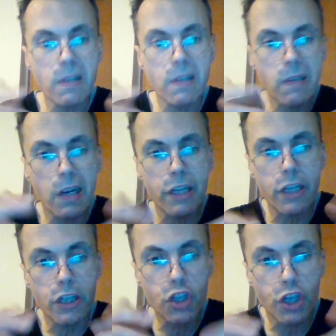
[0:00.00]
is
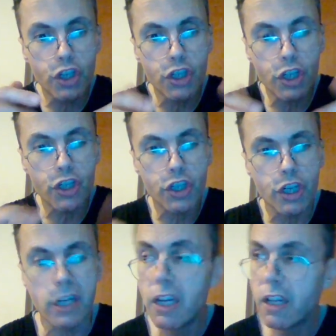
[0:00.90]
running, shook, shook,
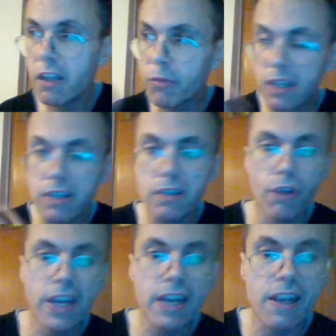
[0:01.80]
shook, with the
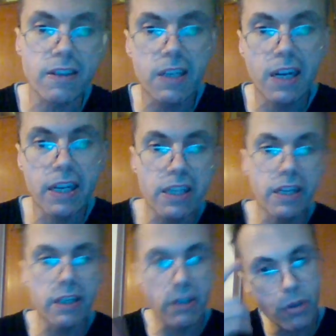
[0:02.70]
Slovenian side
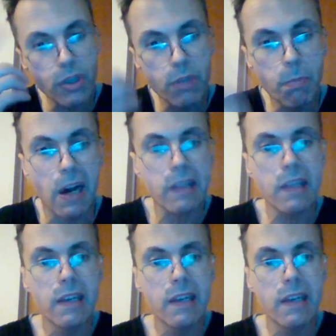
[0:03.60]
here, so smart.